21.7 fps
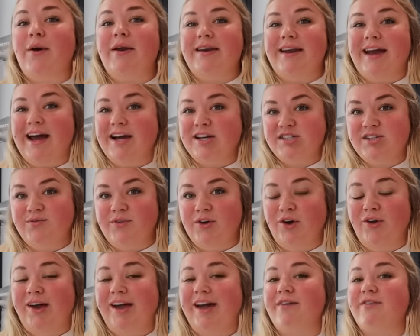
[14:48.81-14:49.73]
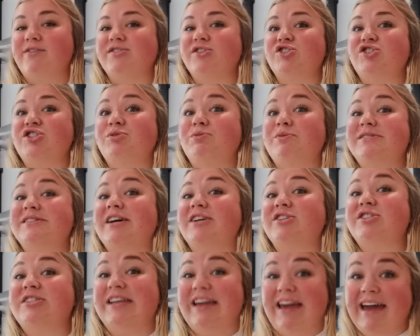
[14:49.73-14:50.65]
in Nashville like ever since she was a
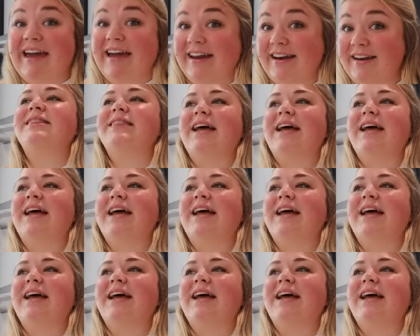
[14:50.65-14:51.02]
kid.